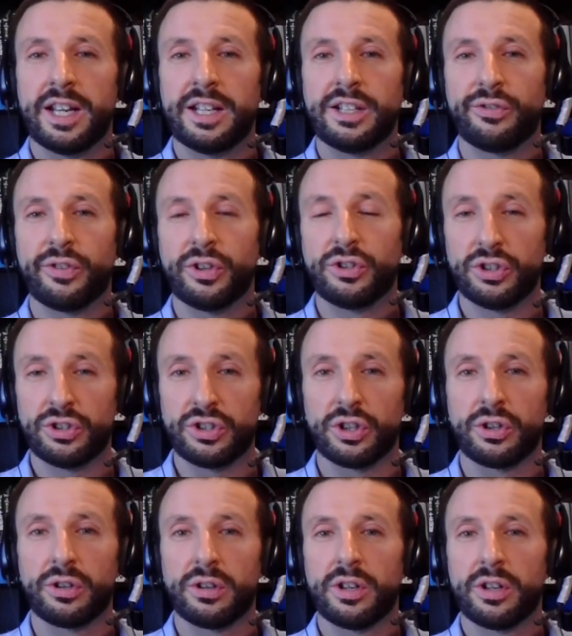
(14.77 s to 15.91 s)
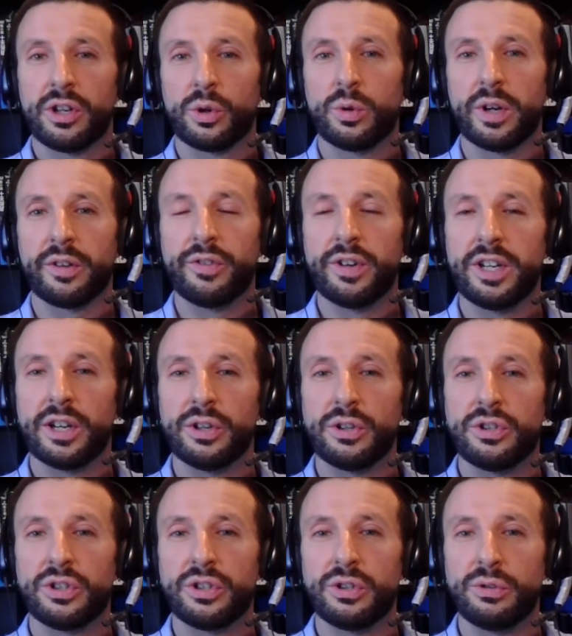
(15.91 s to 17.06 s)
This video is just a quick video
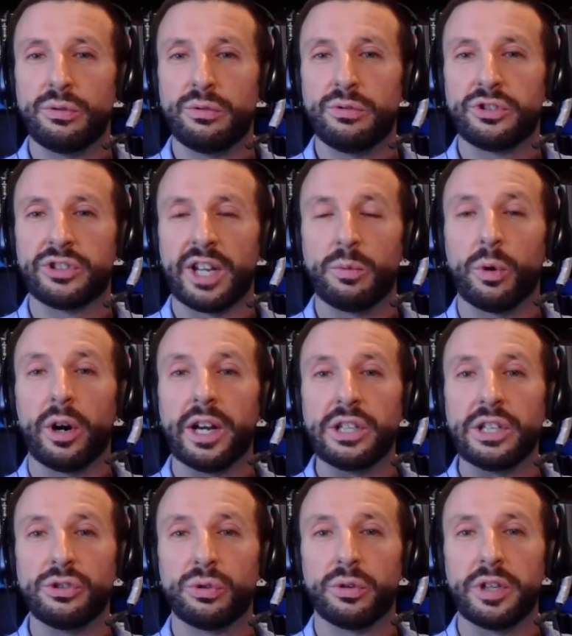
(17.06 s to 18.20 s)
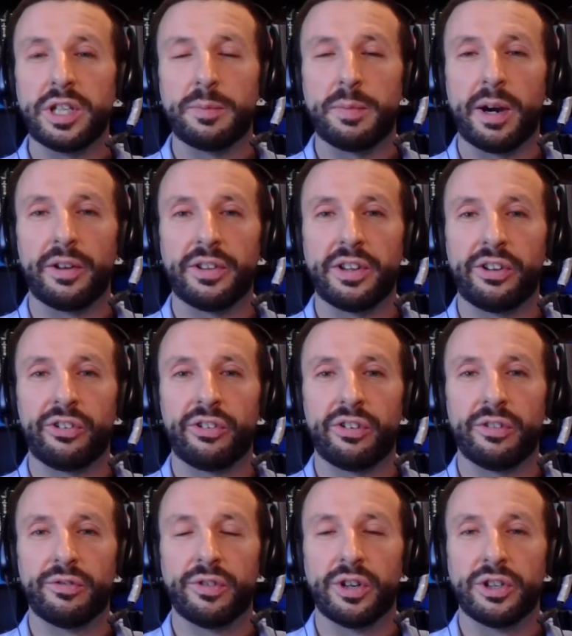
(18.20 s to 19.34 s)
to say what I enjoyed about this
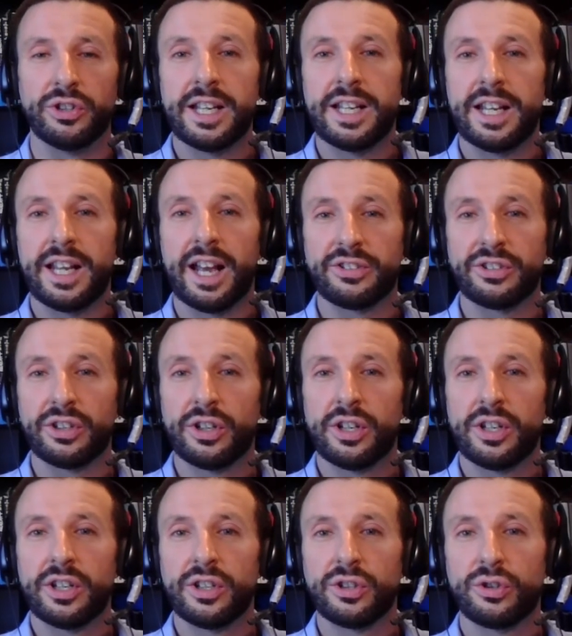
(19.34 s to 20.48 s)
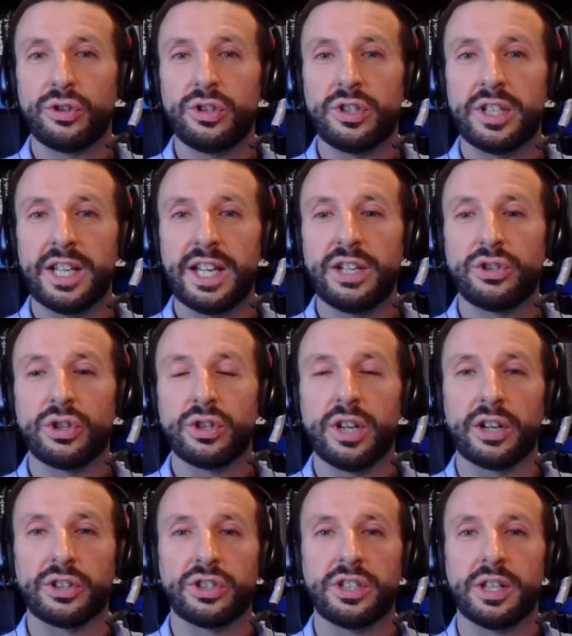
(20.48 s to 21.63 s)
version. It has a good
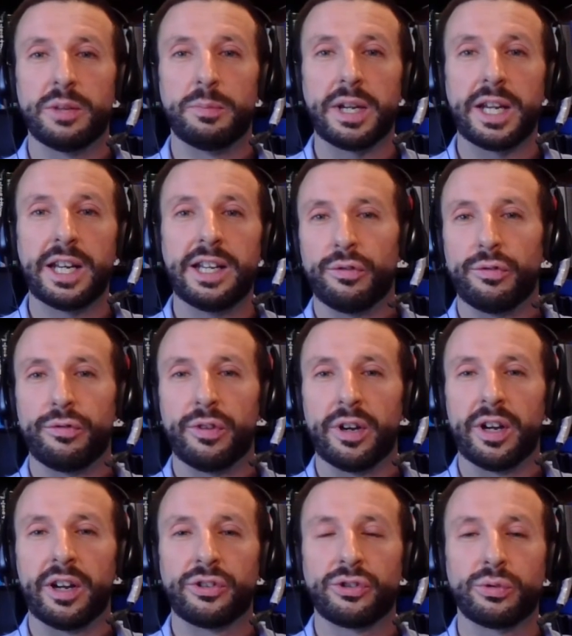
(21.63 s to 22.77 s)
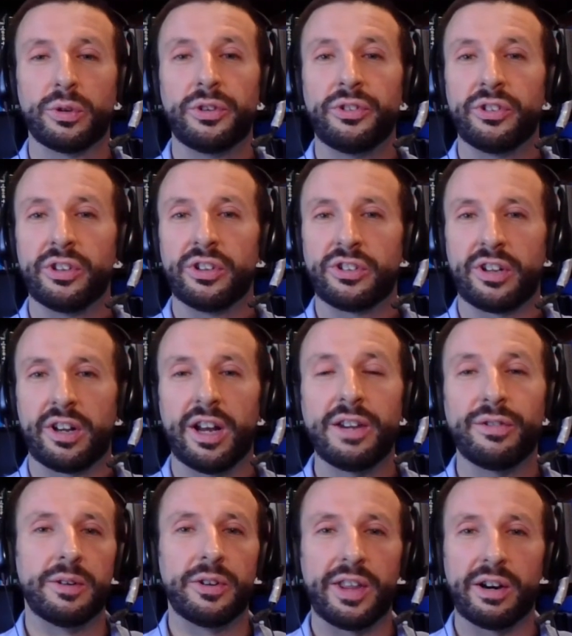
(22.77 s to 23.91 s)
introduction at the beginning of Sun Tzu's
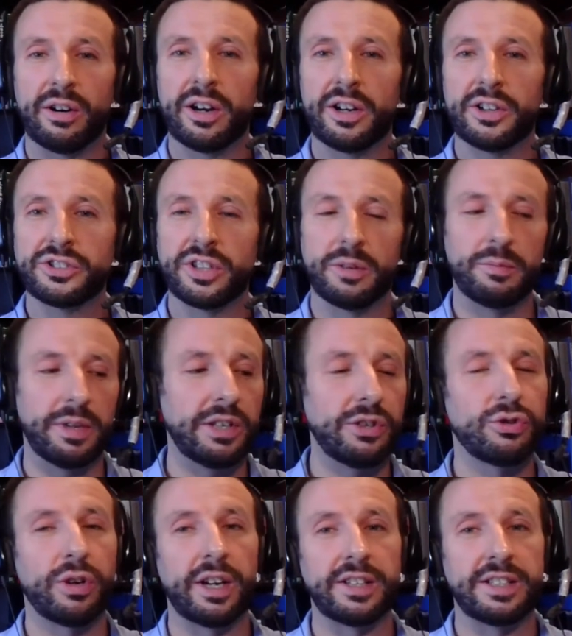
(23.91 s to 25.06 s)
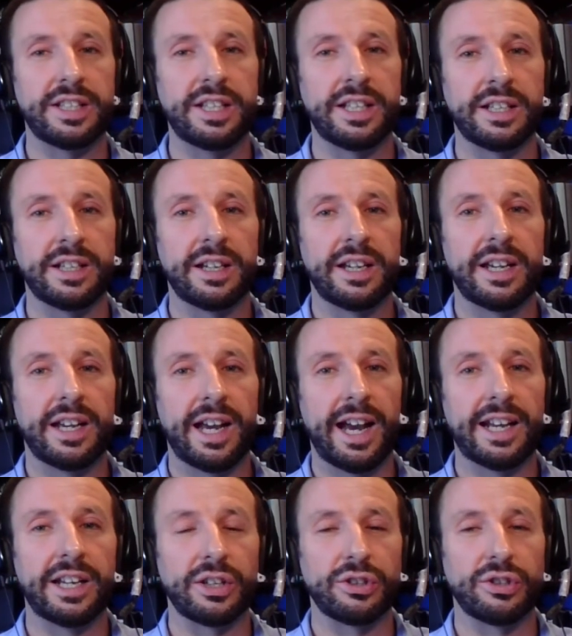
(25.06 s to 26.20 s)
life. There are some interesting
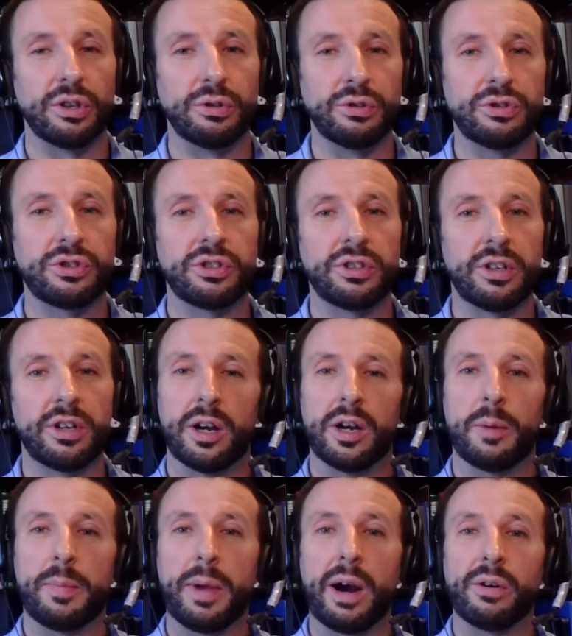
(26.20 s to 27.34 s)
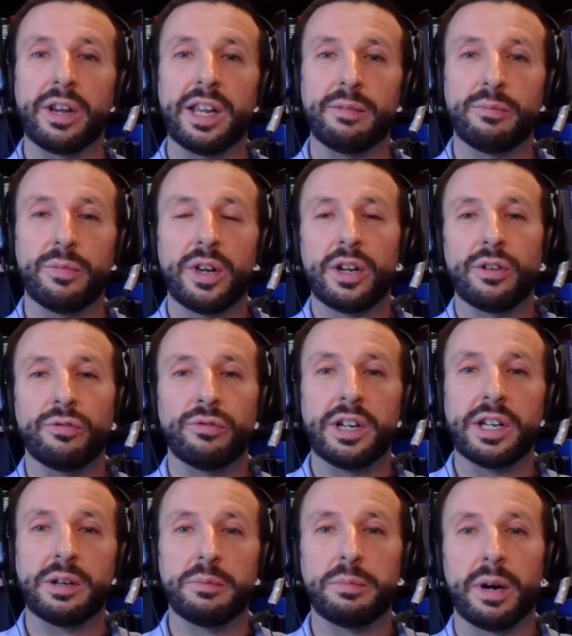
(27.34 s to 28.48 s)
anecdotes about him
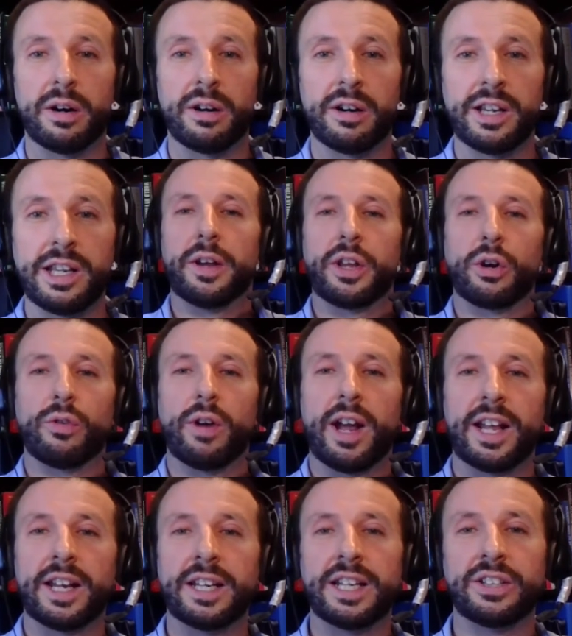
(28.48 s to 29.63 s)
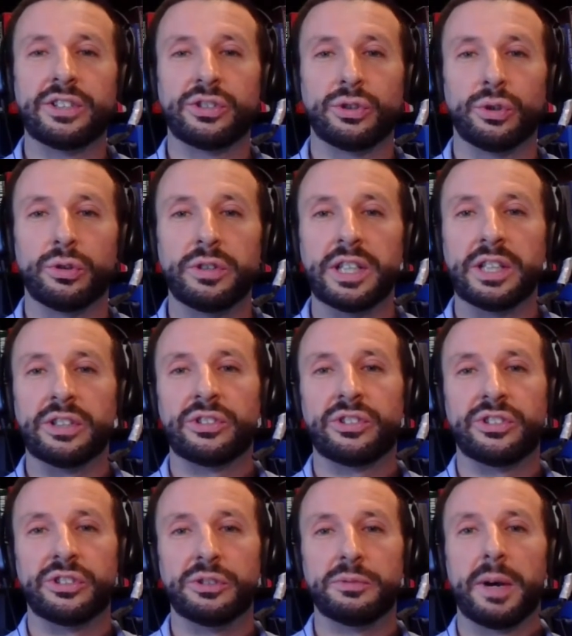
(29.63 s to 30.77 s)
written by the grand historian
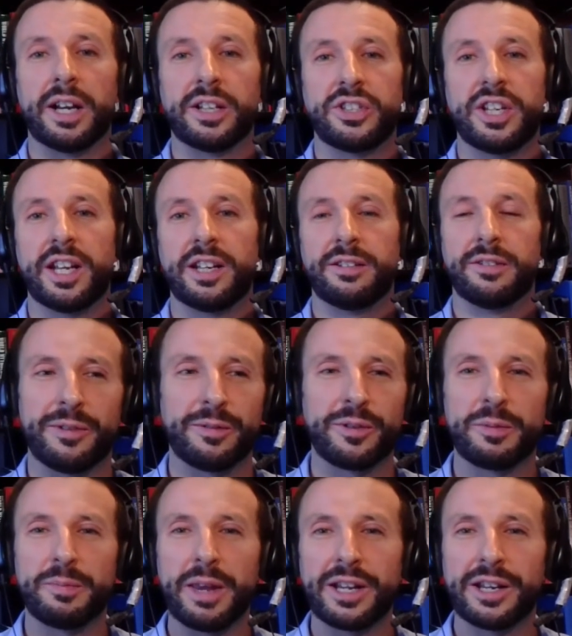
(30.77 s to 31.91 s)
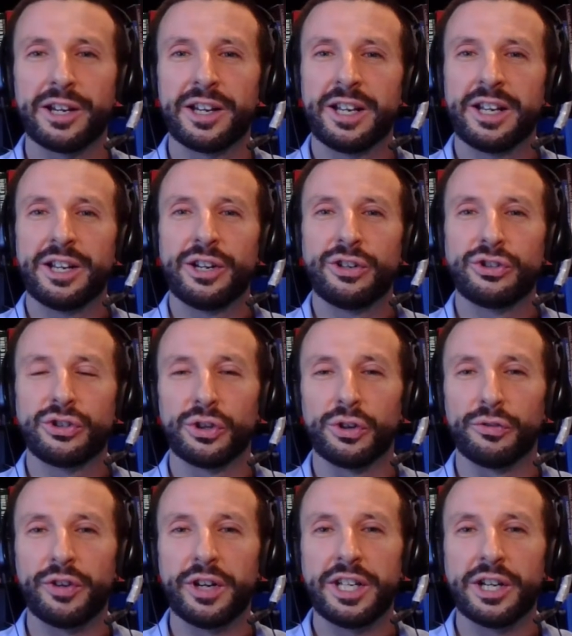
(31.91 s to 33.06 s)
Sima Qian. I'm going to make a
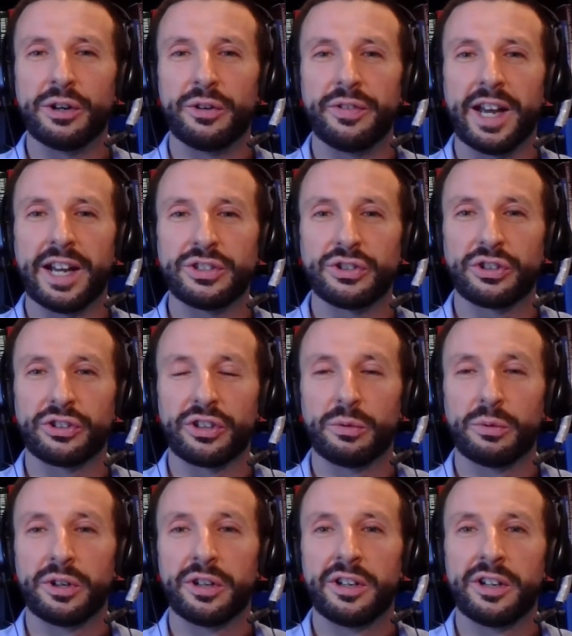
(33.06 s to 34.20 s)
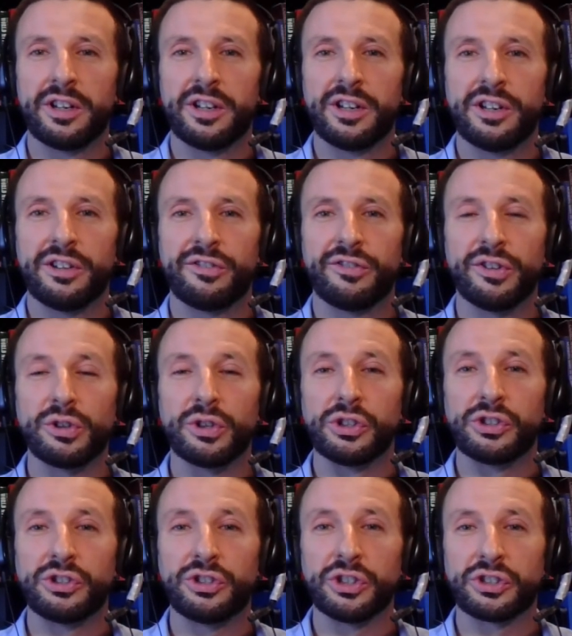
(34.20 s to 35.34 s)
short video on that just because I want to
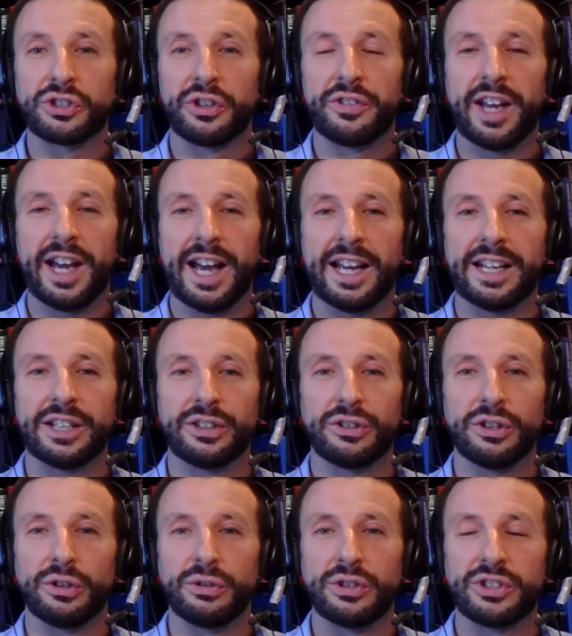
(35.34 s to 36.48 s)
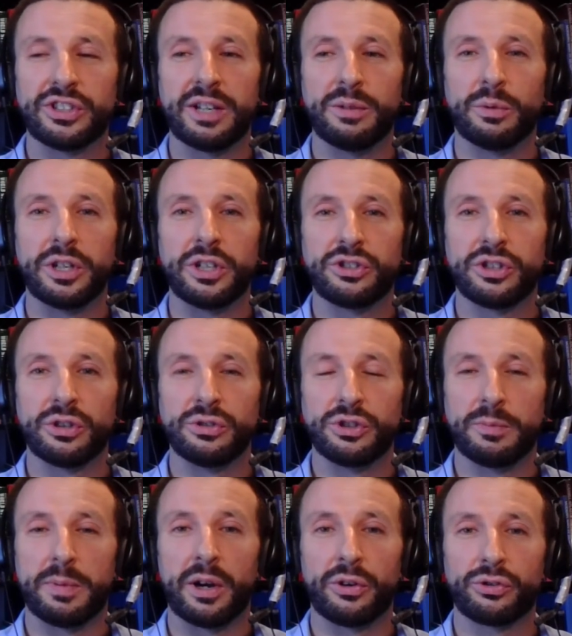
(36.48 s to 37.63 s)
focus just on that anecdote to say what it shows
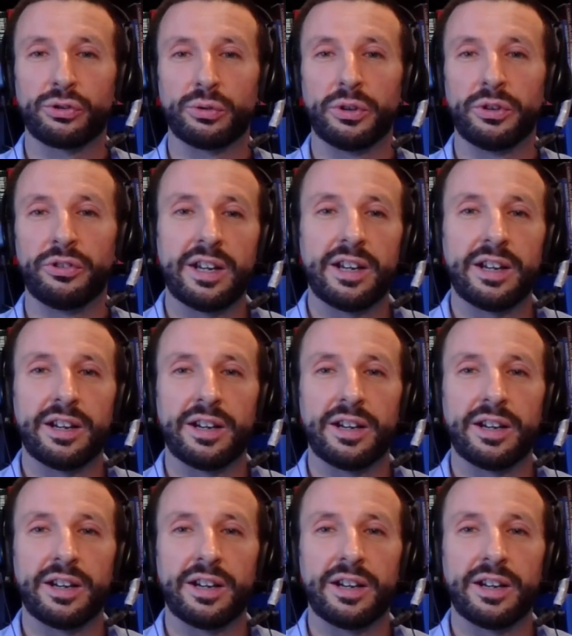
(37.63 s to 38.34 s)
about Sun Tzu.